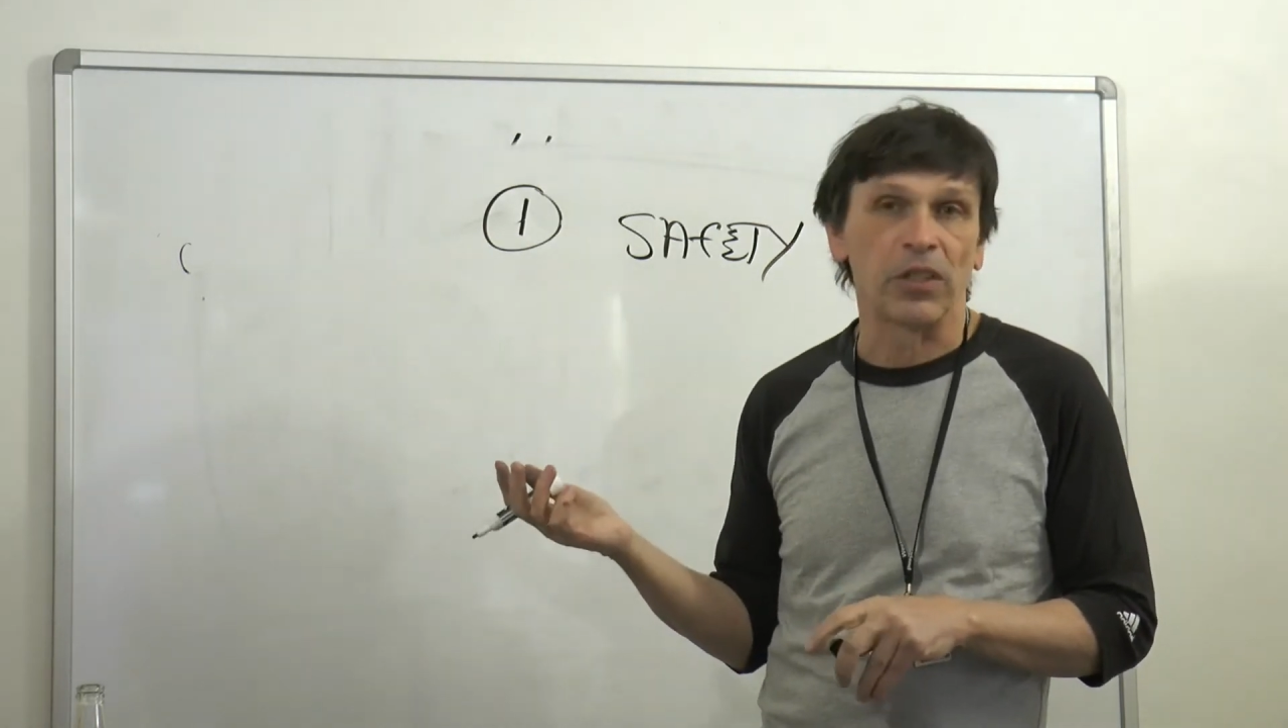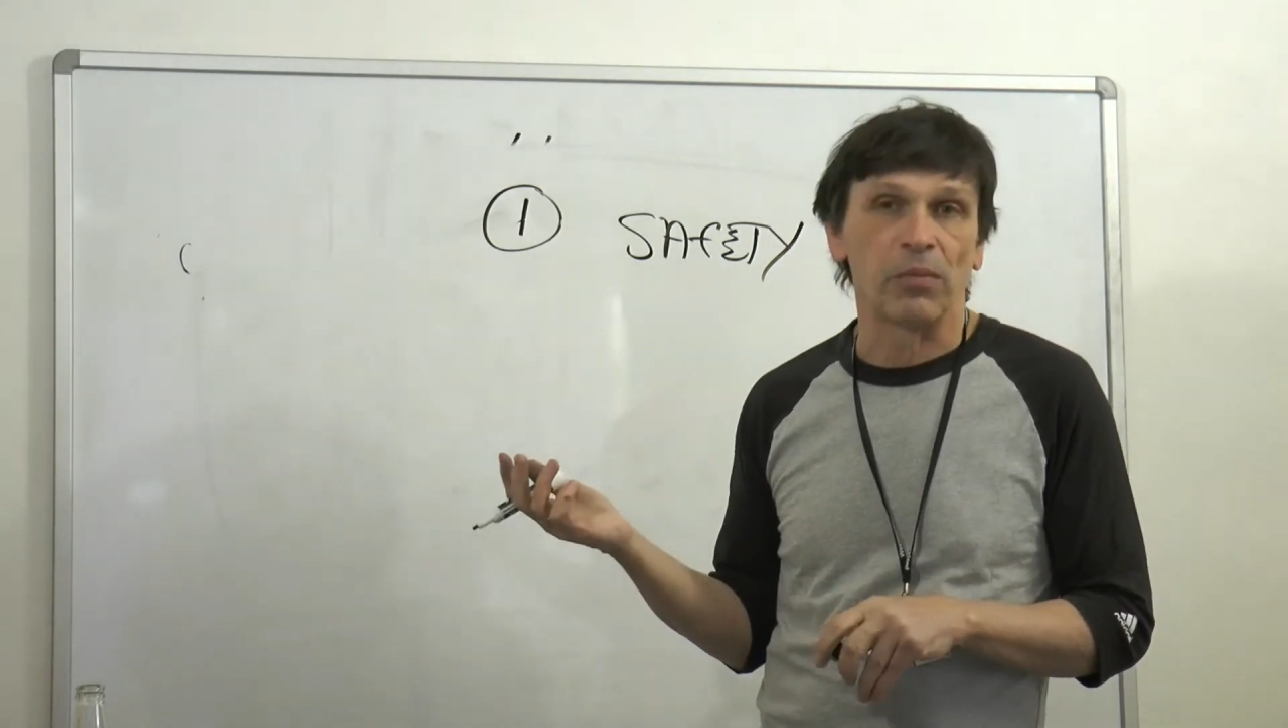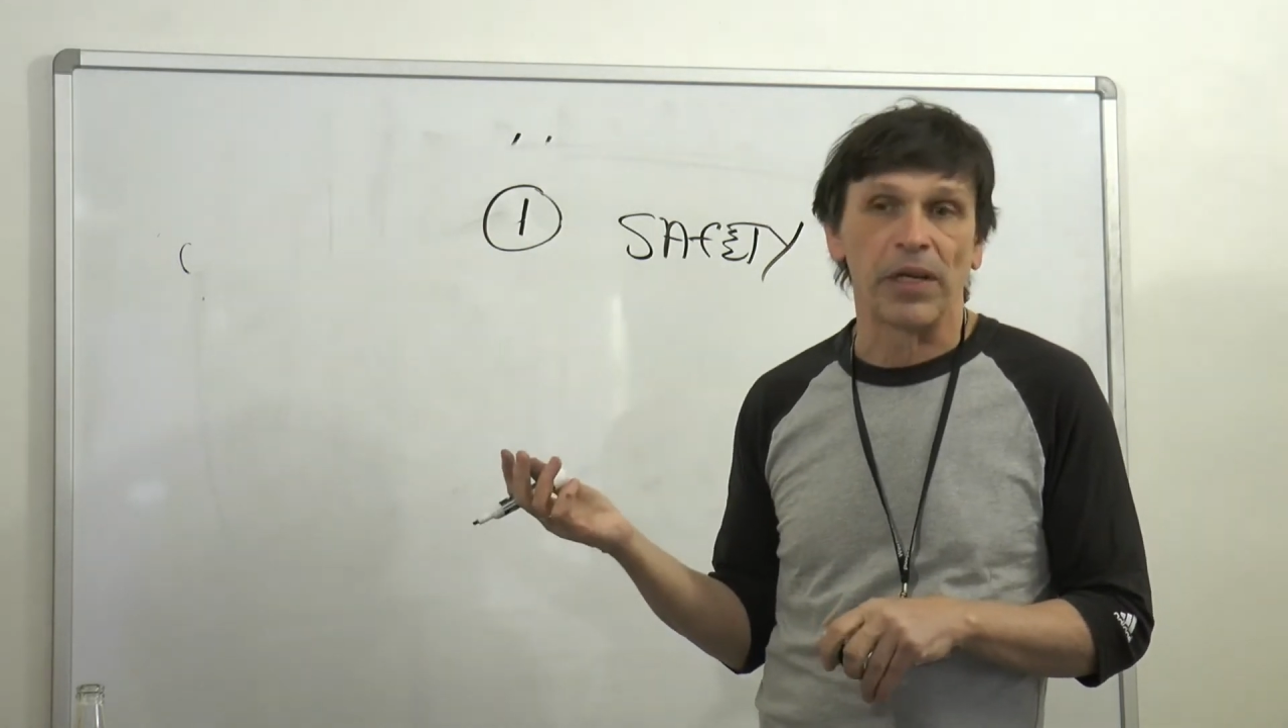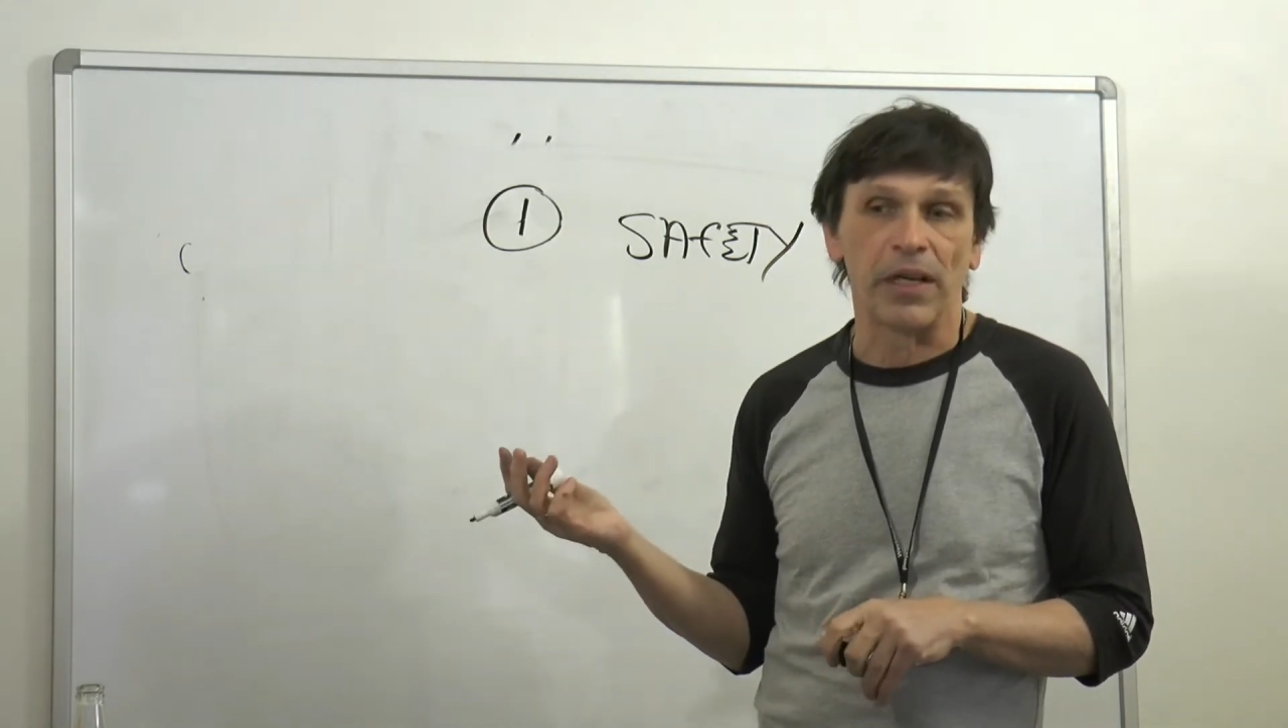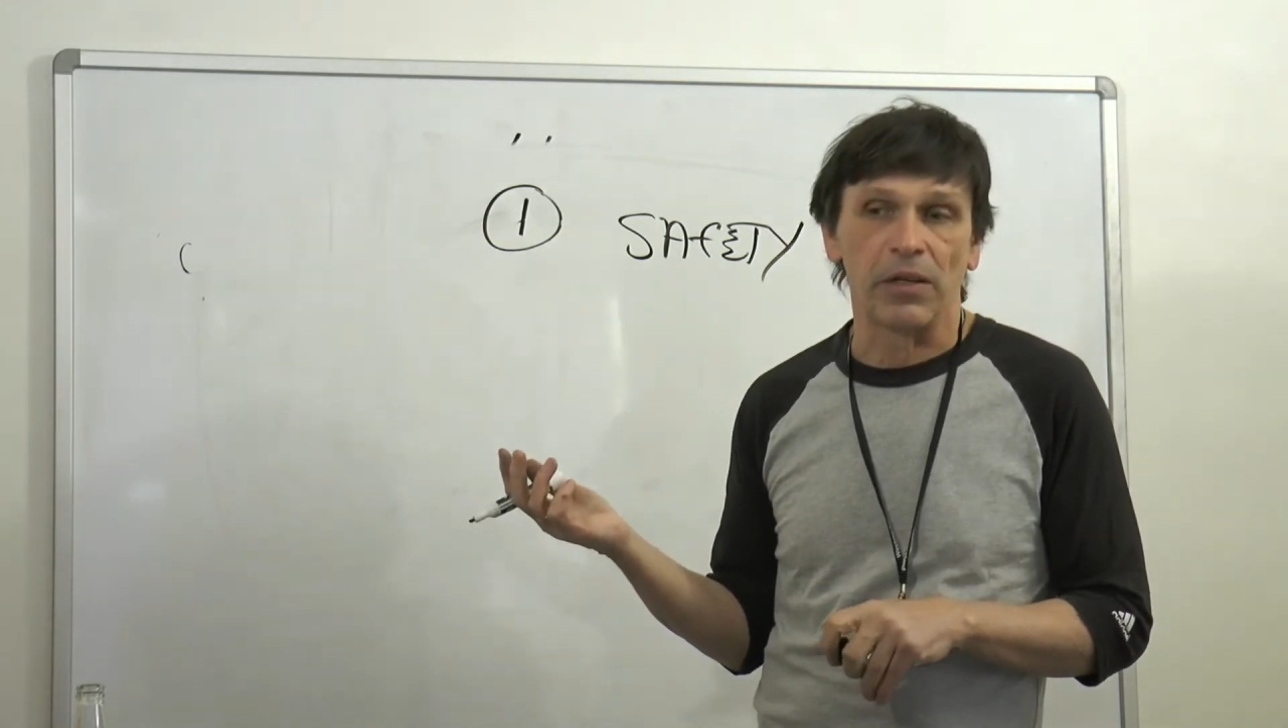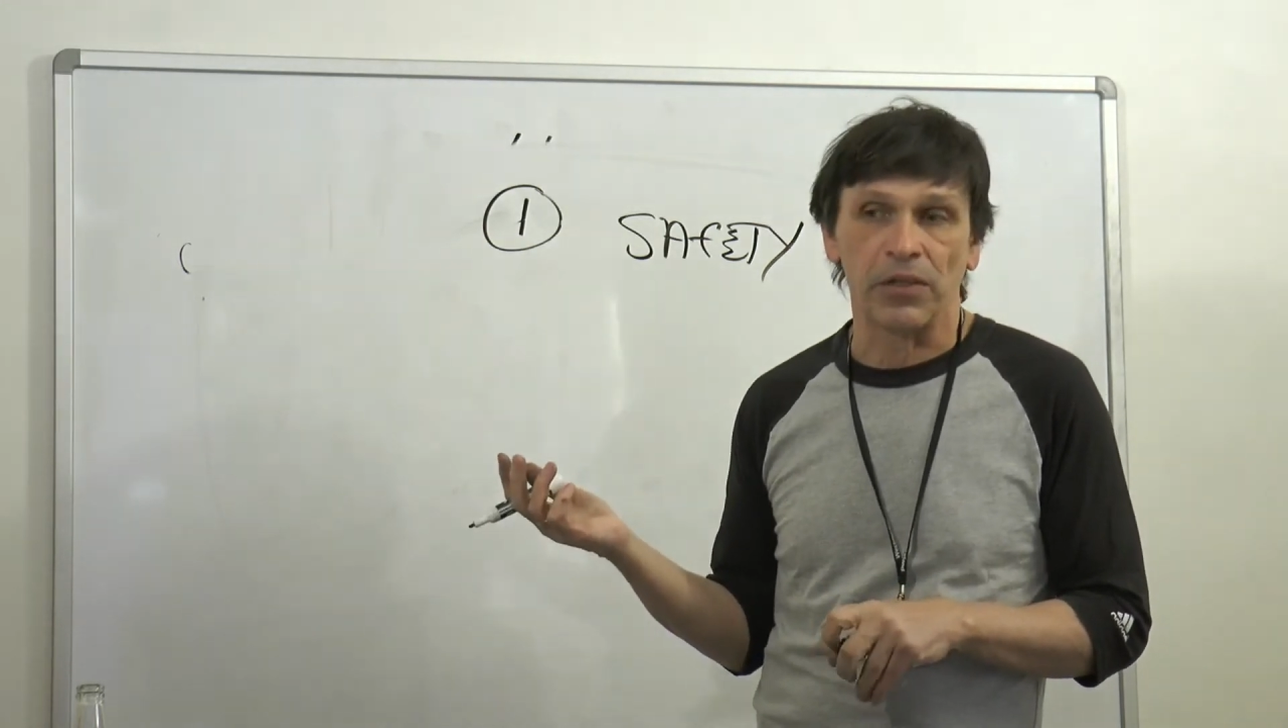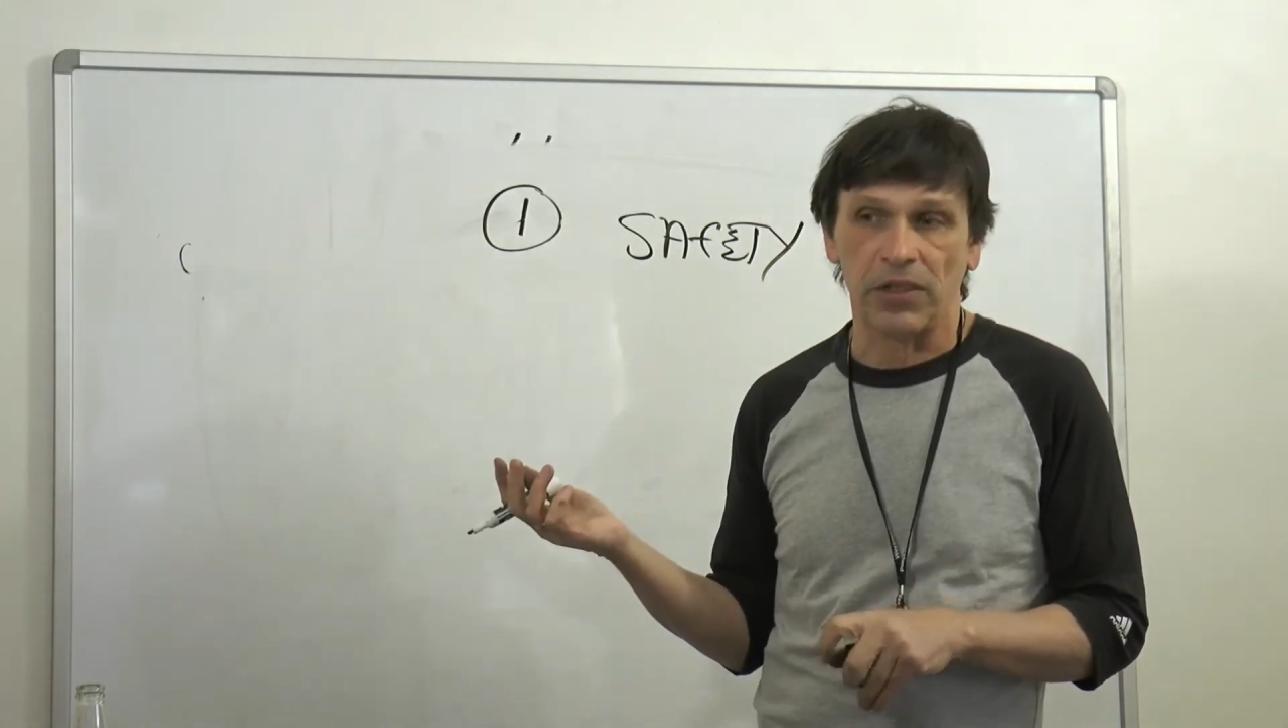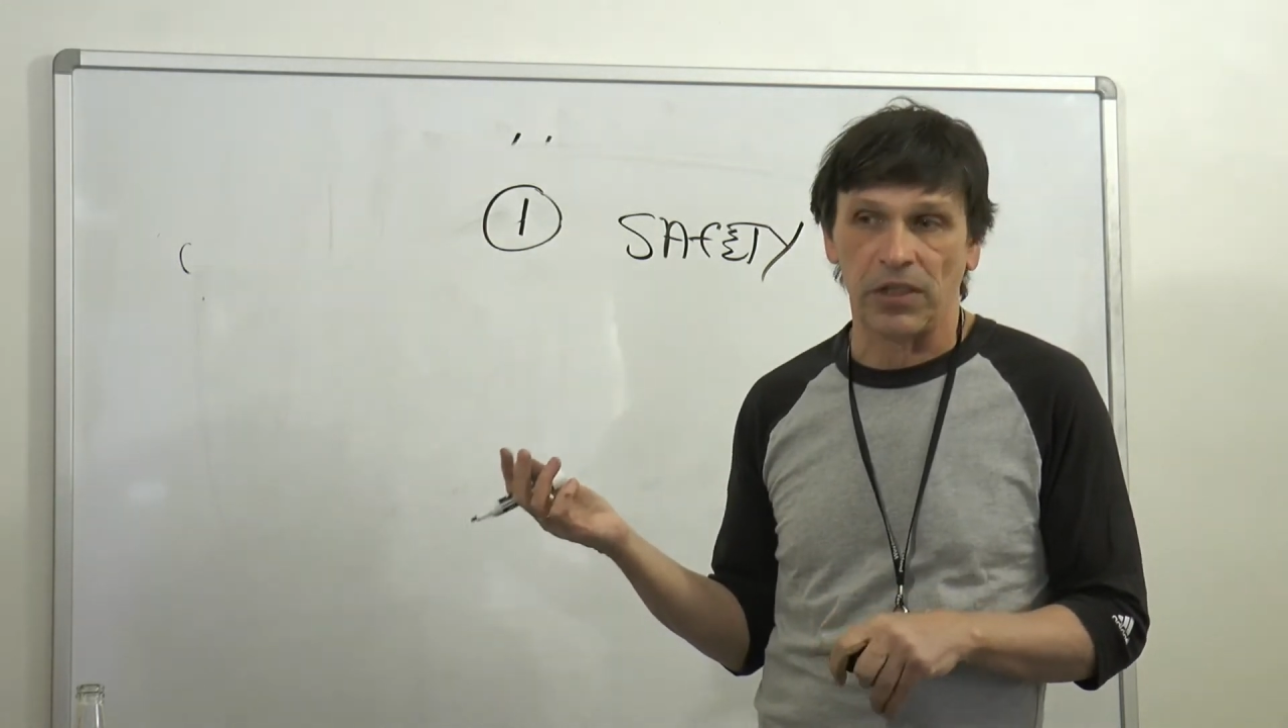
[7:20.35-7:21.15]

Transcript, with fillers: nobody else,